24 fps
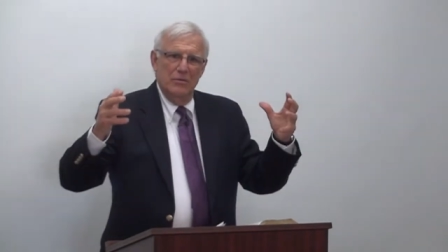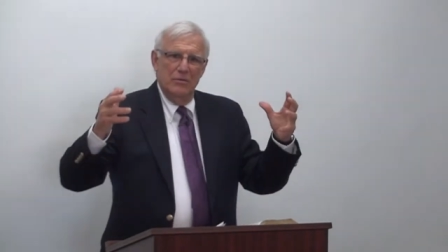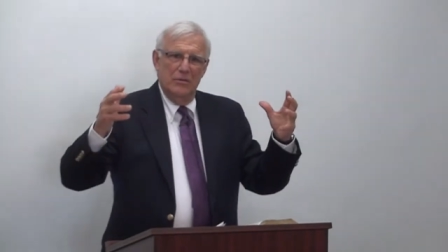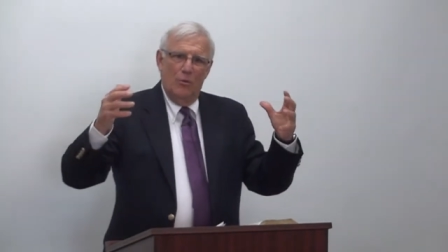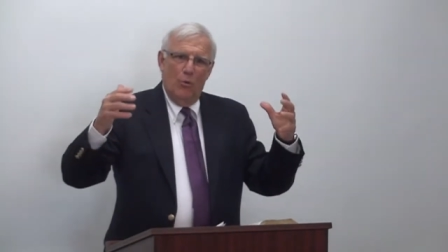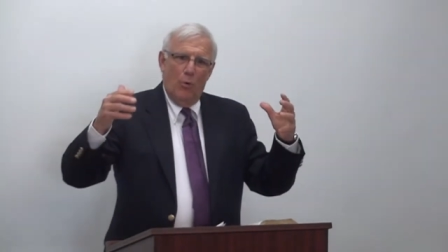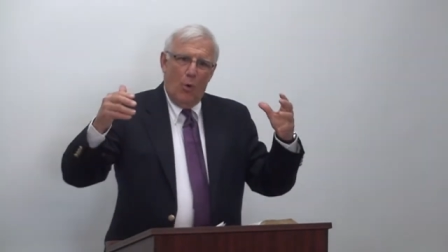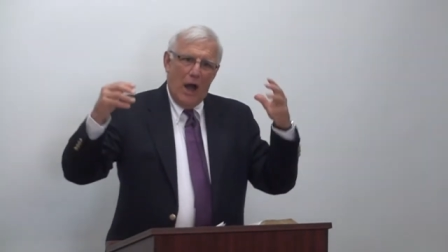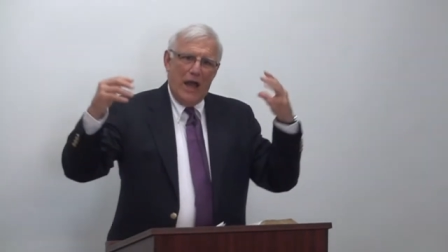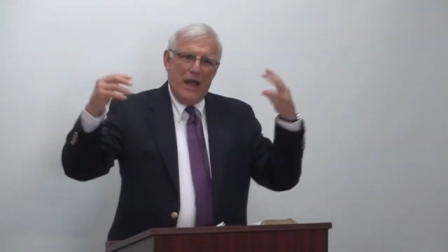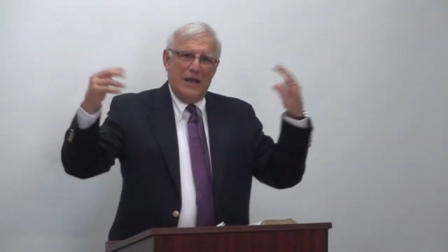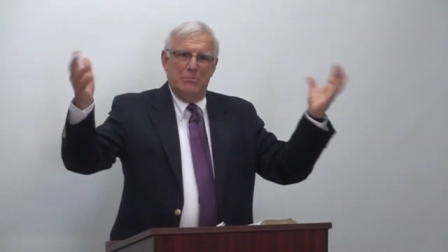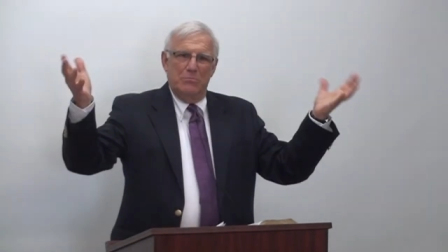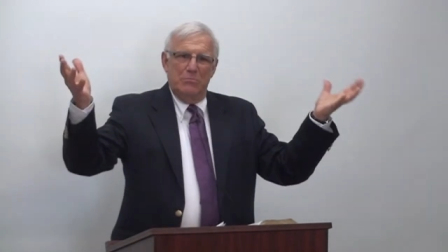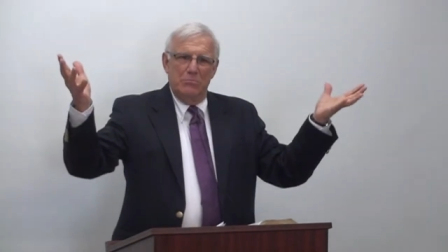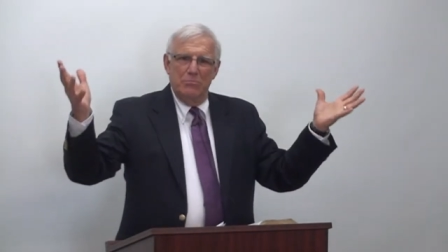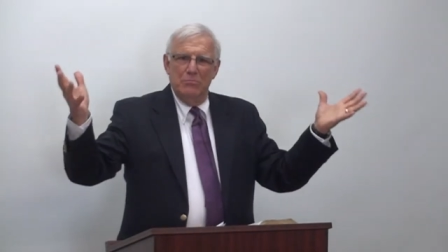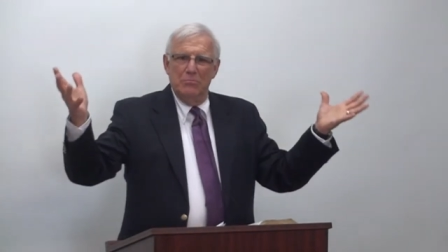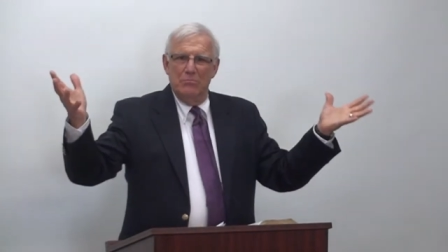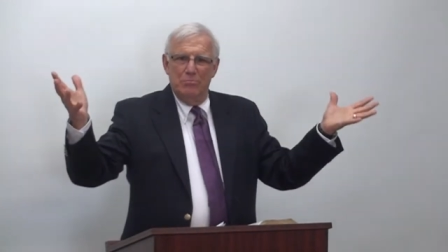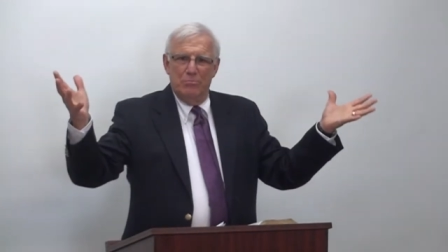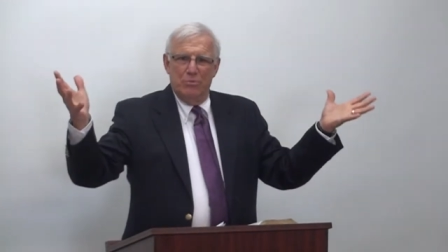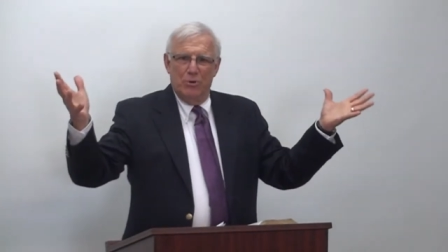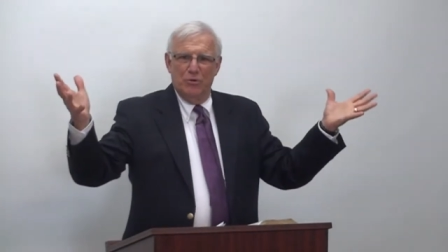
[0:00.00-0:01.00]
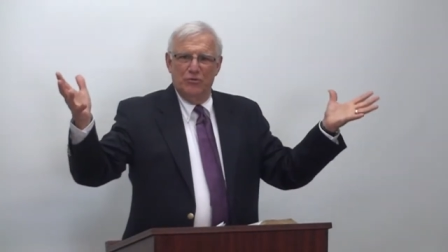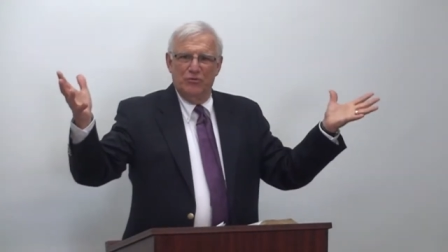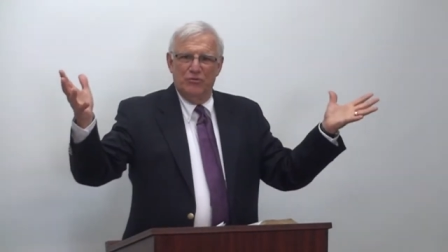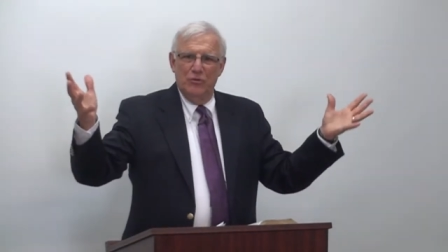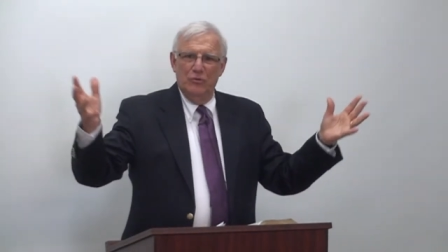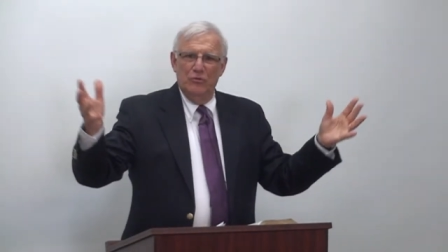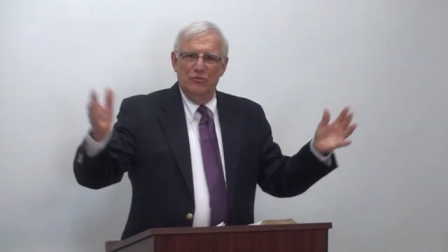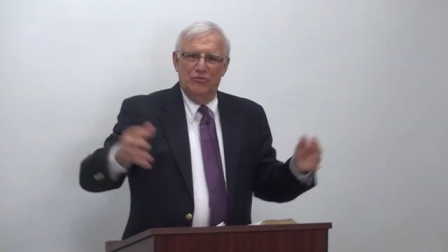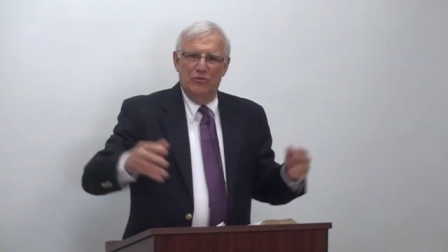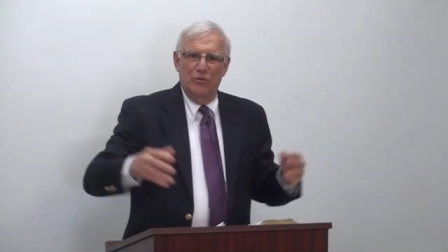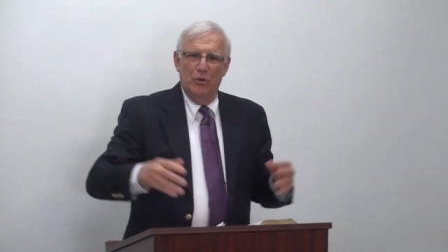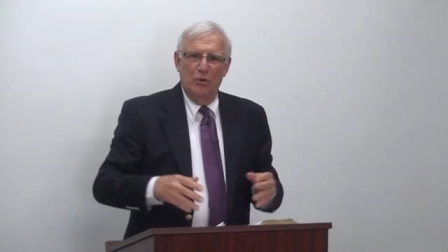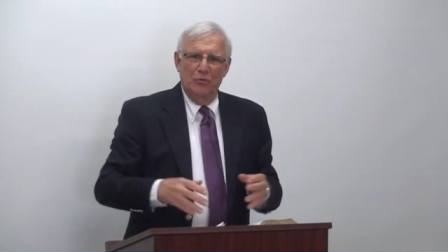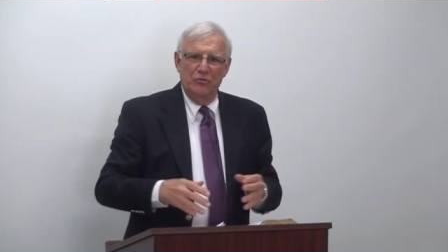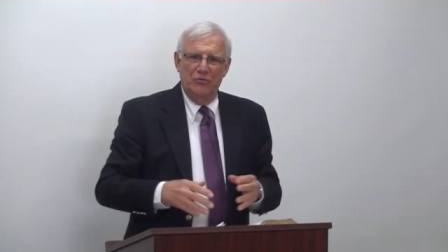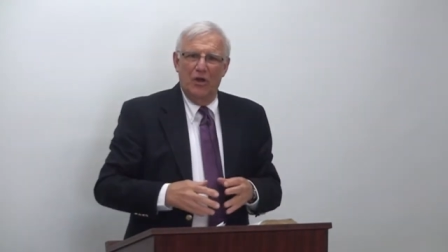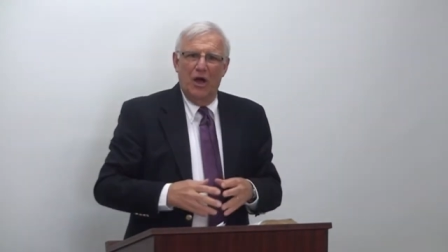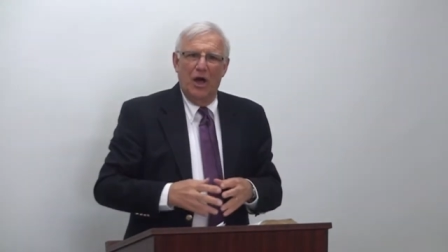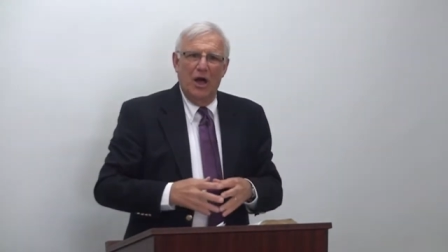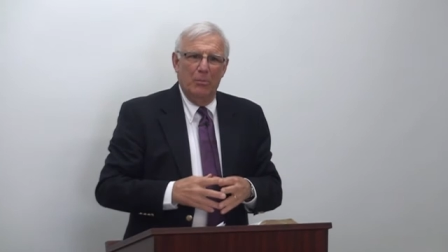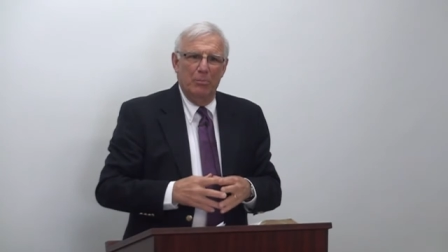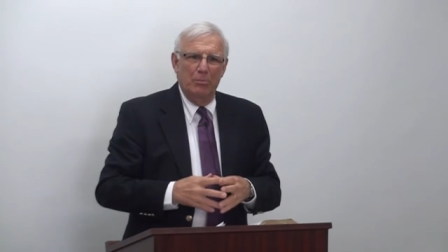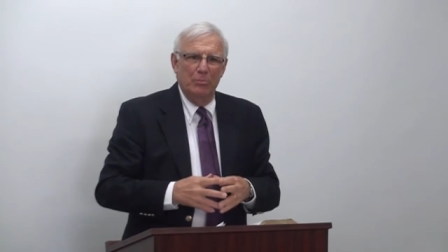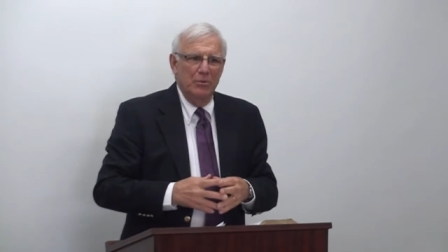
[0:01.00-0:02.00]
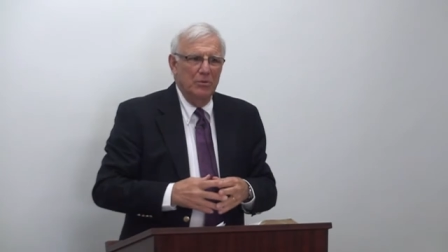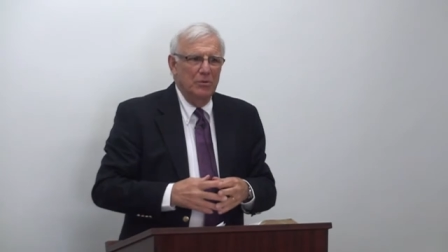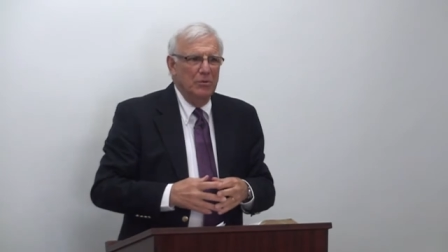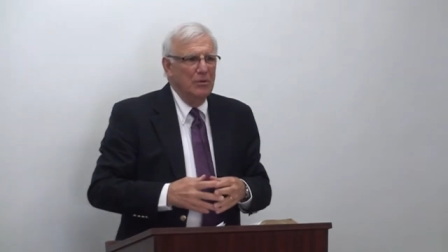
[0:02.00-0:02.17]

The white person shows up,